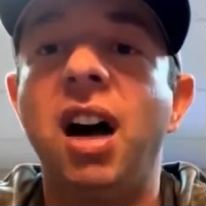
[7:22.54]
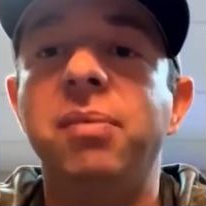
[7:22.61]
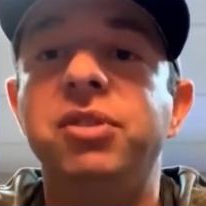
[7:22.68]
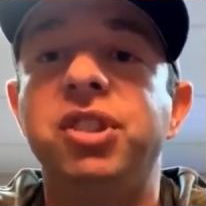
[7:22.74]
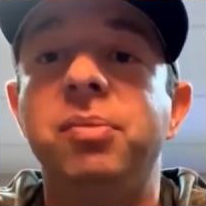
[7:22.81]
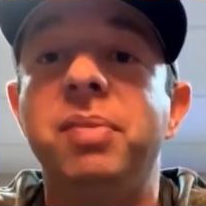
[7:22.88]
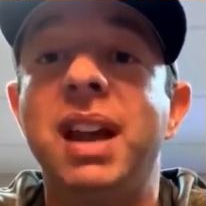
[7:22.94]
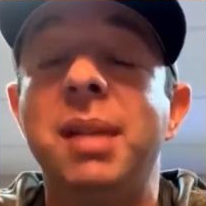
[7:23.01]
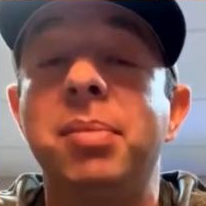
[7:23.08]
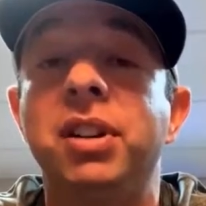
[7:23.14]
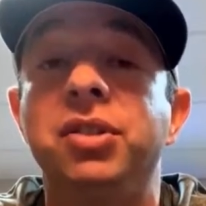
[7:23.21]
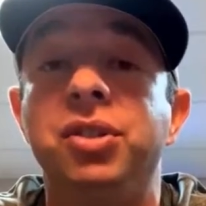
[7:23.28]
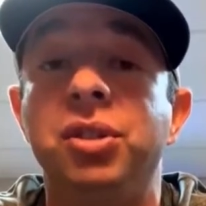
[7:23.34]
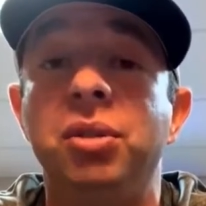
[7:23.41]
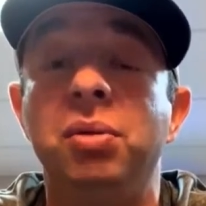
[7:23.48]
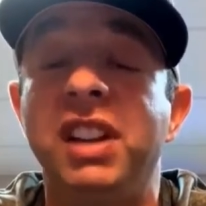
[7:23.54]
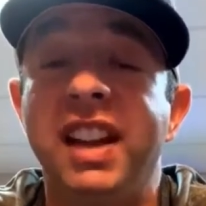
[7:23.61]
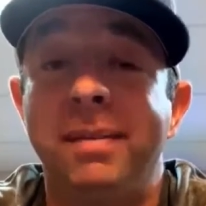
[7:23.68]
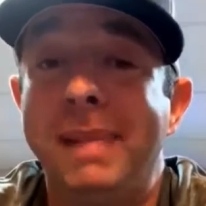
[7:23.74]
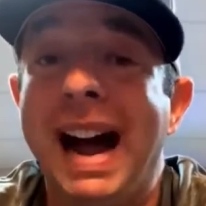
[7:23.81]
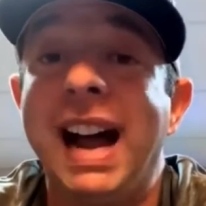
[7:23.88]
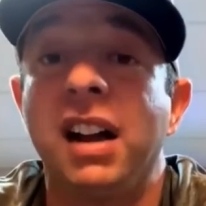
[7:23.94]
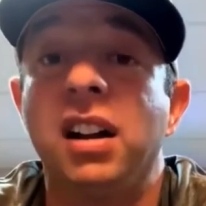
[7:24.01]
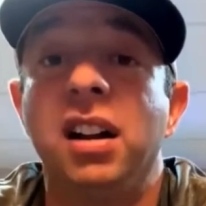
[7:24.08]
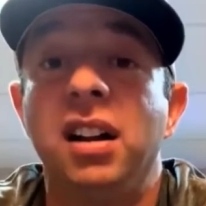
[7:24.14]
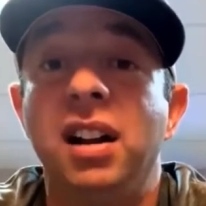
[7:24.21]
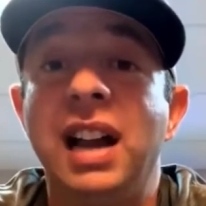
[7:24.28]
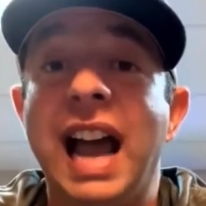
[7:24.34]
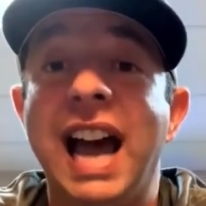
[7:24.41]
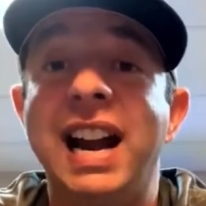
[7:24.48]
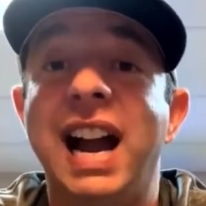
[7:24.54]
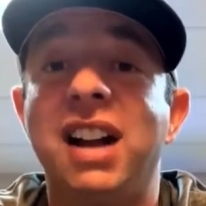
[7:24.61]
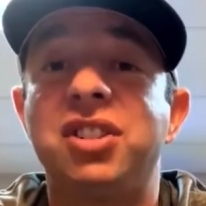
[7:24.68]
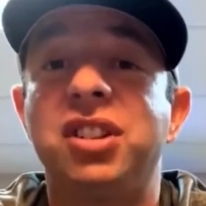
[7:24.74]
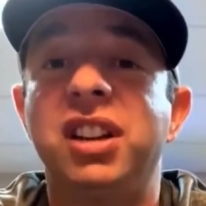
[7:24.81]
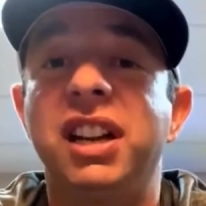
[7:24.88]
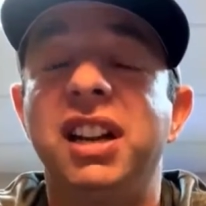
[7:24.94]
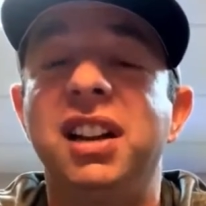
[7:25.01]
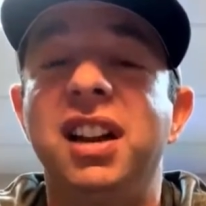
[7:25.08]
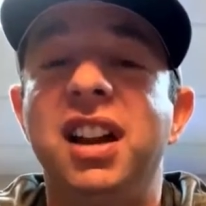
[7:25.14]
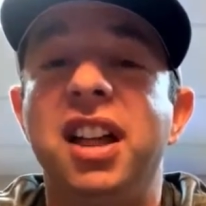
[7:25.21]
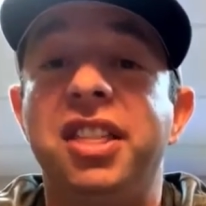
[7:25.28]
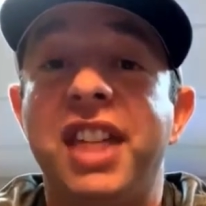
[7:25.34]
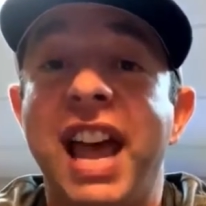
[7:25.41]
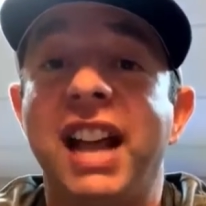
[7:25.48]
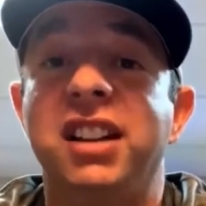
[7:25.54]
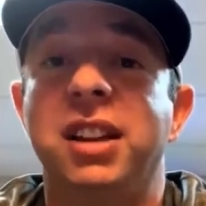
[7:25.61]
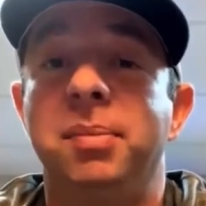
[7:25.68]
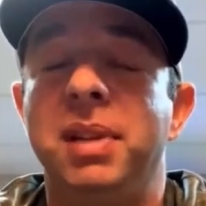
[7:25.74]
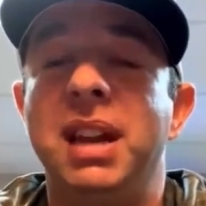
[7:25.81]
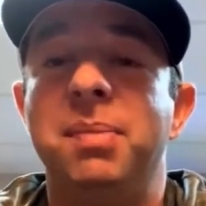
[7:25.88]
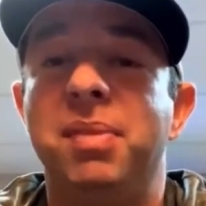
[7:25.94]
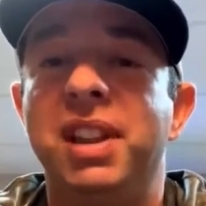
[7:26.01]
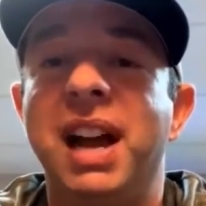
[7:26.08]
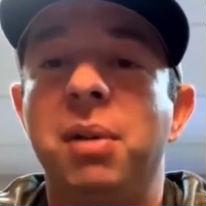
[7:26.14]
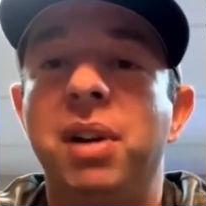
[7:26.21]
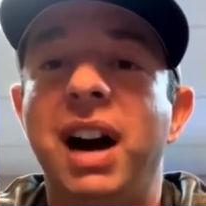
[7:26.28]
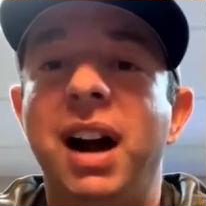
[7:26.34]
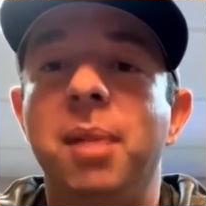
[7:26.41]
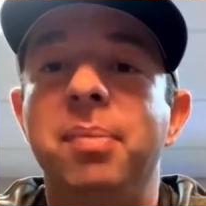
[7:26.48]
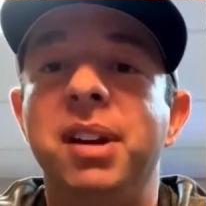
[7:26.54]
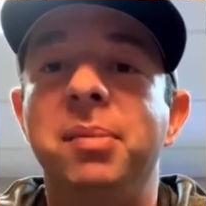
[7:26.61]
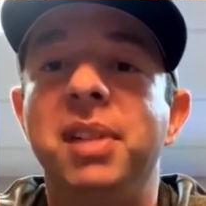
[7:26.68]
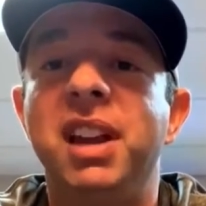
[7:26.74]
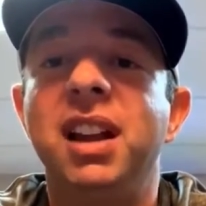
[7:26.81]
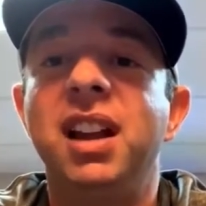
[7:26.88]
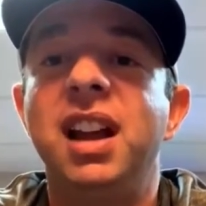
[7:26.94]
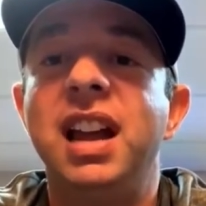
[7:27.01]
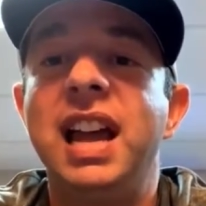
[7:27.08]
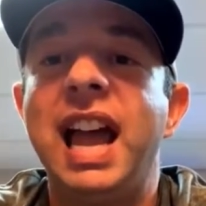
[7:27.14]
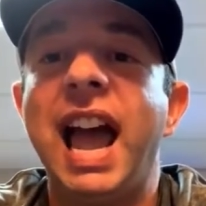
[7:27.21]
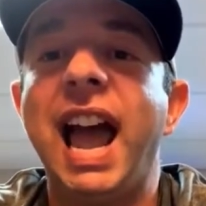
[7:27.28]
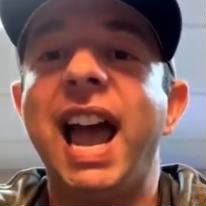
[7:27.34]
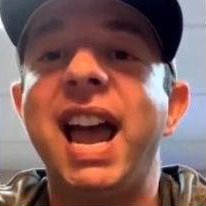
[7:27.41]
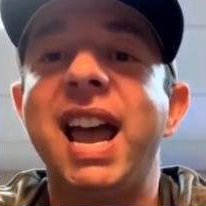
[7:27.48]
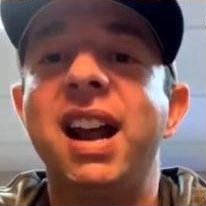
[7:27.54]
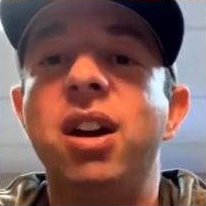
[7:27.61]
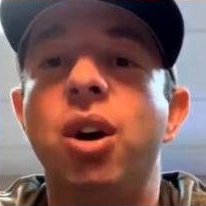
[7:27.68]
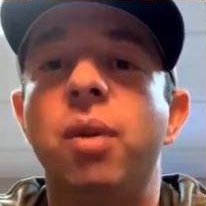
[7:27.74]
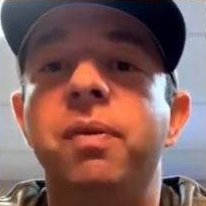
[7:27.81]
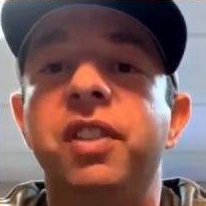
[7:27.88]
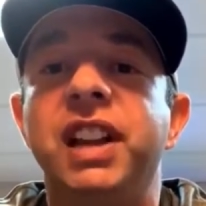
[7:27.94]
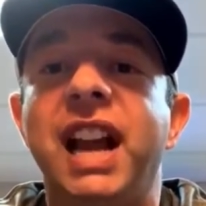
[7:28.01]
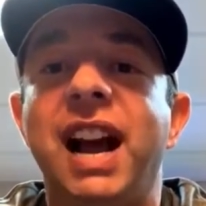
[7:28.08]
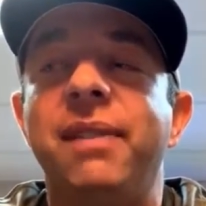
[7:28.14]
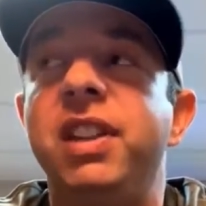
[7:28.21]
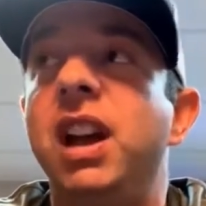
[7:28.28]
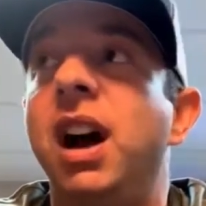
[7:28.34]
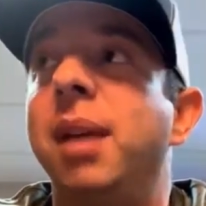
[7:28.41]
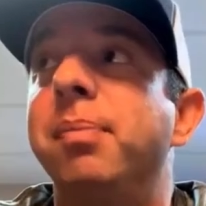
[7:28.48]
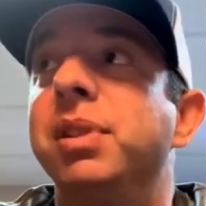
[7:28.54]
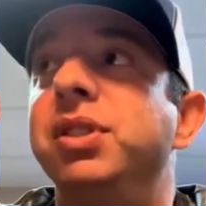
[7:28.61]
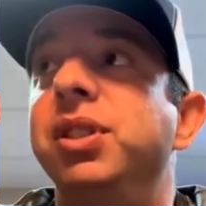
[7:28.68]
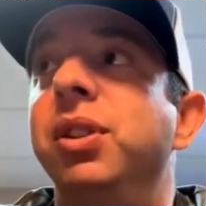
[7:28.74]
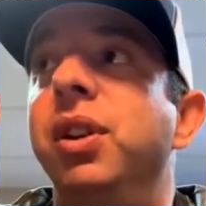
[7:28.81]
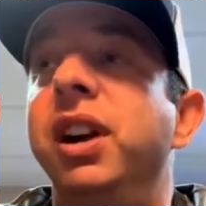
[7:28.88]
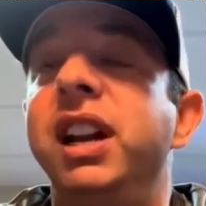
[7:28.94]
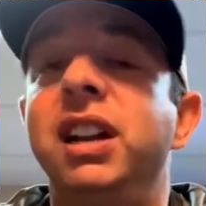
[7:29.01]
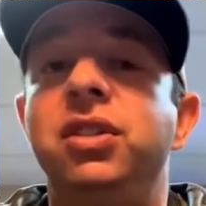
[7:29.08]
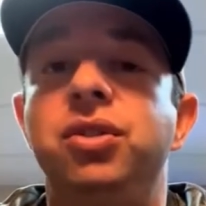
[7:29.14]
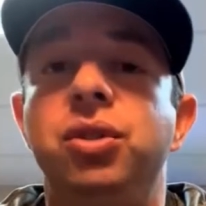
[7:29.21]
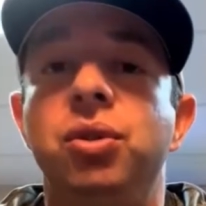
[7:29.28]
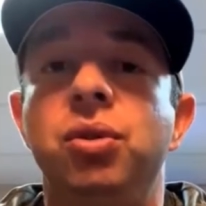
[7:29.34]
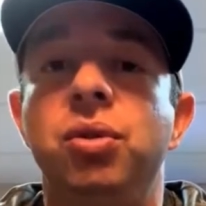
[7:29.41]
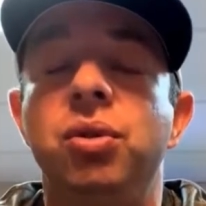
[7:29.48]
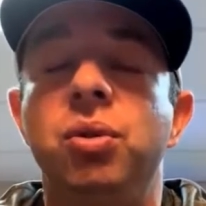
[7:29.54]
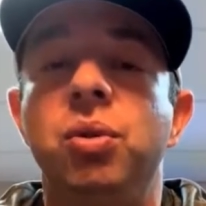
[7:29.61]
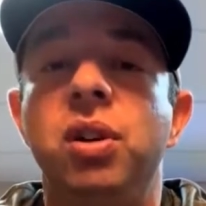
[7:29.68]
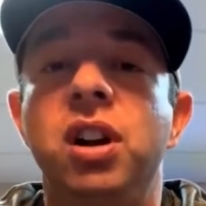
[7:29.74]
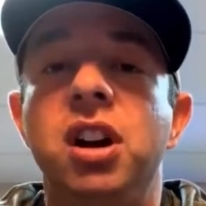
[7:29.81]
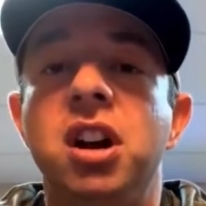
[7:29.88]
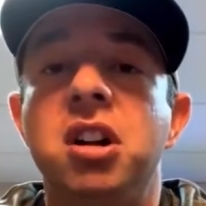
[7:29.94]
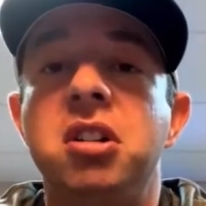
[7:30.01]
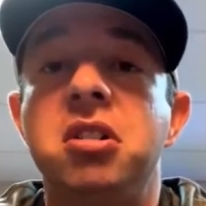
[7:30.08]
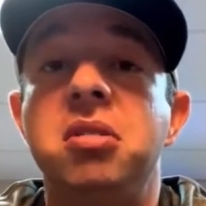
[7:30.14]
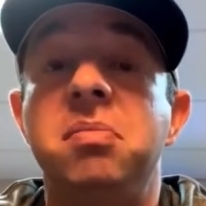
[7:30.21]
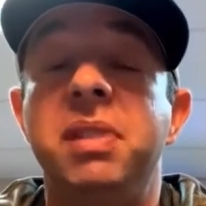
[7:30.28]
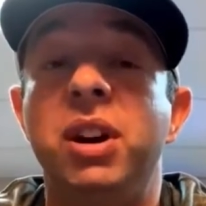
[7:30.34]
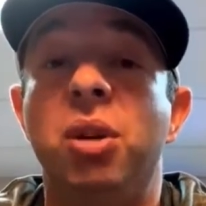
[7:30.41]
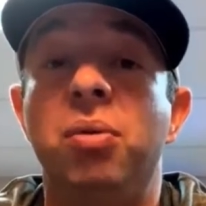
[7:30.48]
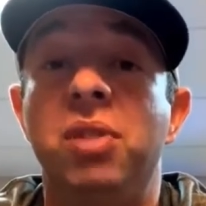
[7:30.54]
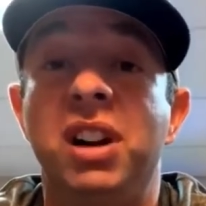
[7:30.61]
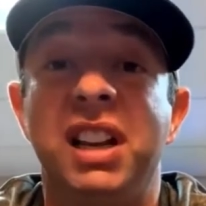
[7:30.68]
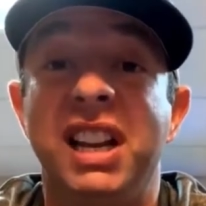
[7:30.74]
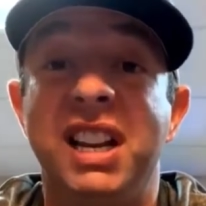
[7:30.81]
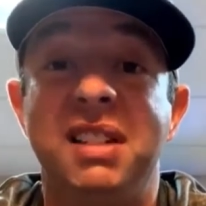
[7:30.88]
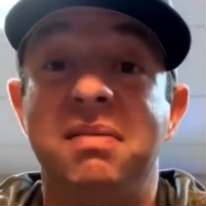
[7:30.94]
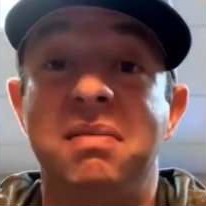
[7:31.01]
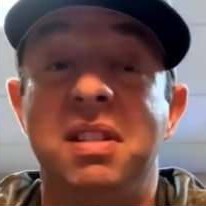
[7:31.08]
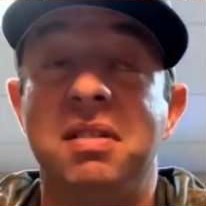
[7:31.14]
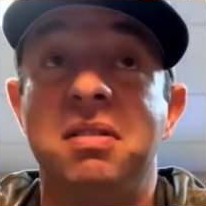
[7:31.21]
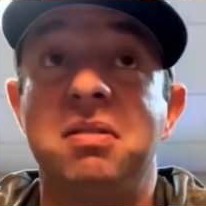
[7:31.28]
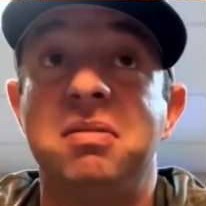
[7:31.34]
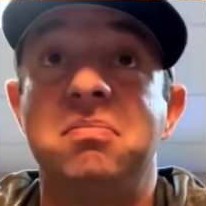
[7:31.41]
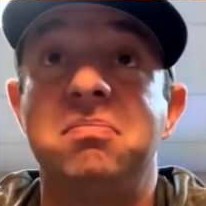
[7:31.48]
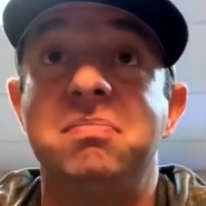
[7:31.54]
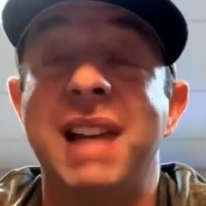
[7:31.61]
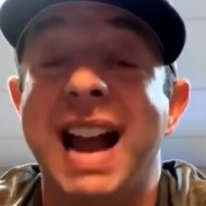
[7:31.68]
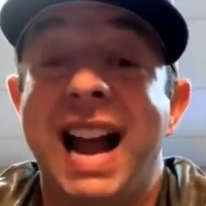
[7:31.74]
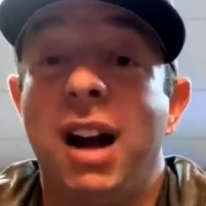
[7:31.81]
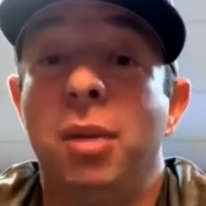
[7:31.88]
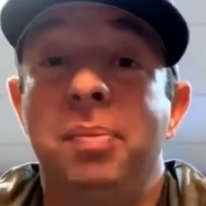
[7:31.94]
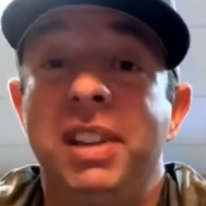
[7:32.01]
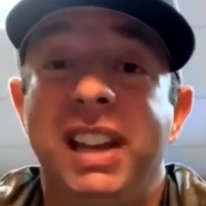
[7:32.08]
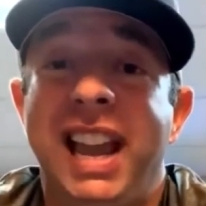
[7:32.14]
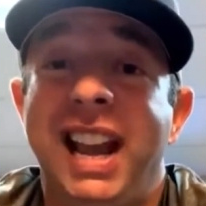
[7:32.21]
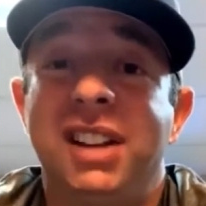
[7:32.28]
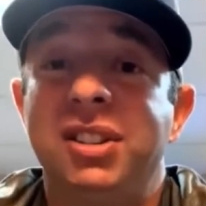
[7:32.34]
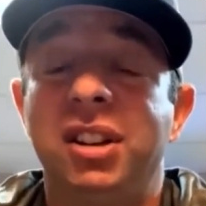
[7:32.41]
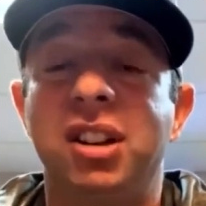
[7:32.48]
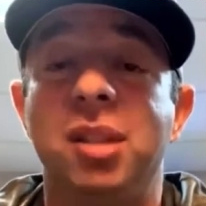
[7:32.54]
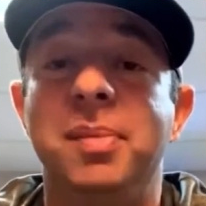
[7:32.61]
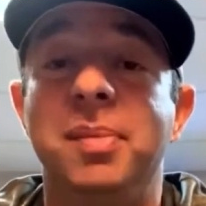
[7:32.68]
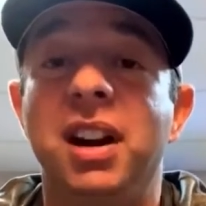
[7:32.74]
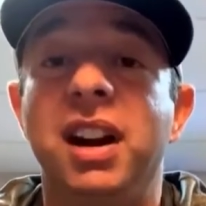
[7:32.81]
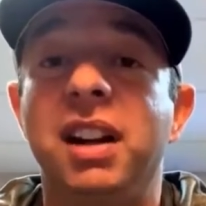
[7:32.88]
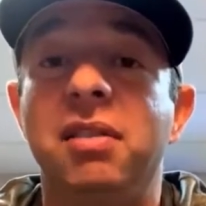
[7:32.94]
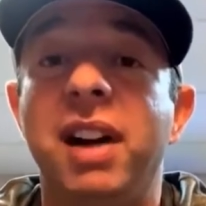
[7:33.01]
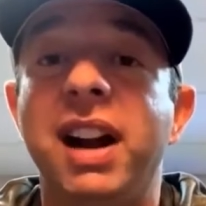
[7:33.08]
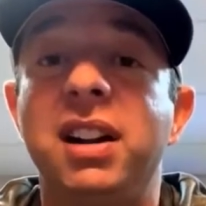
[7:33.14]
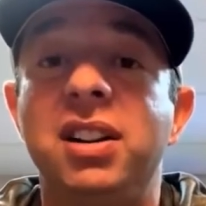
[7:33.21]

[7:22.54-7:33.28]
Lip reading: to be able to give back and actually thank the people that were helping me and hopefully have the opportunity to, really help the cancer community, right?